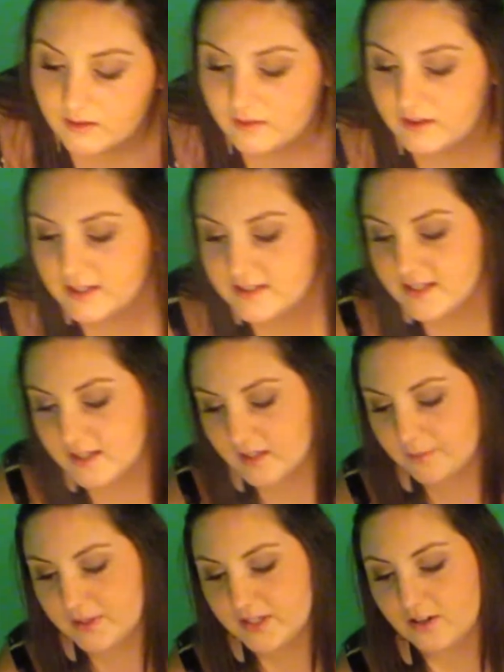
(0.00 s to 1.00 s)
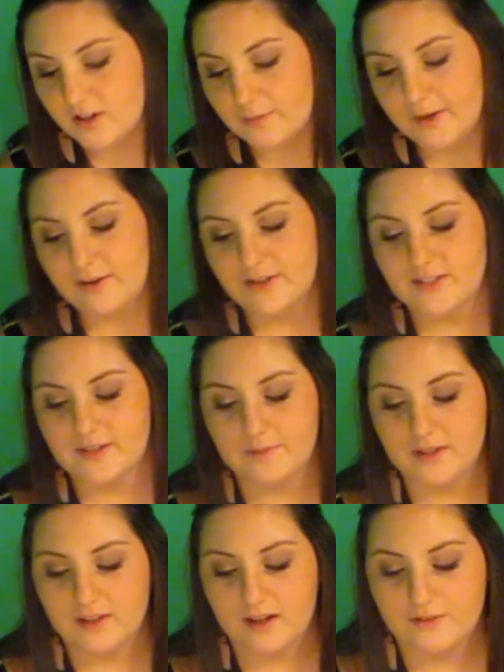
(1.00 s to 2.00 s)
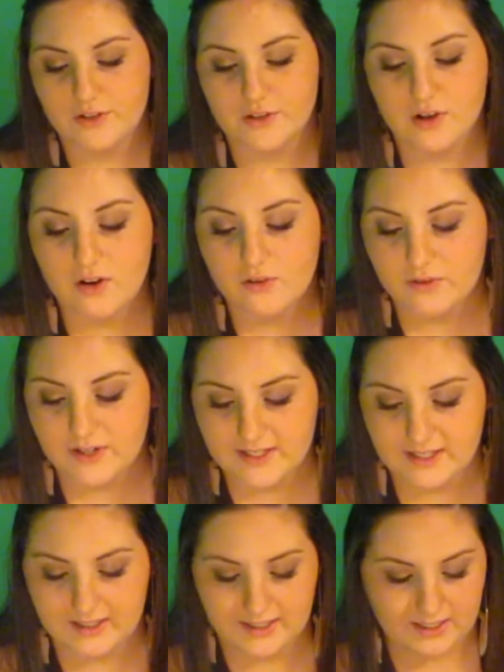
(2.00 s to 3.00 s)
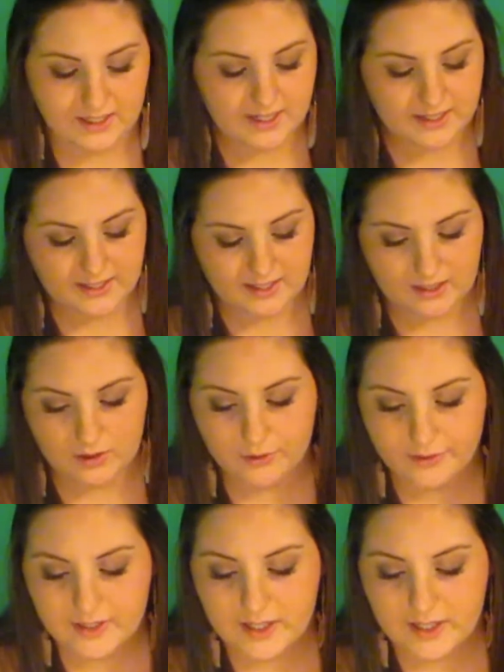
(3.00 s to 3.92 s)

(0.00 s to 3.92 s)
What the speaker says: The next thing that I'm going to talk about is something that I've just gotten recently, is the Ulta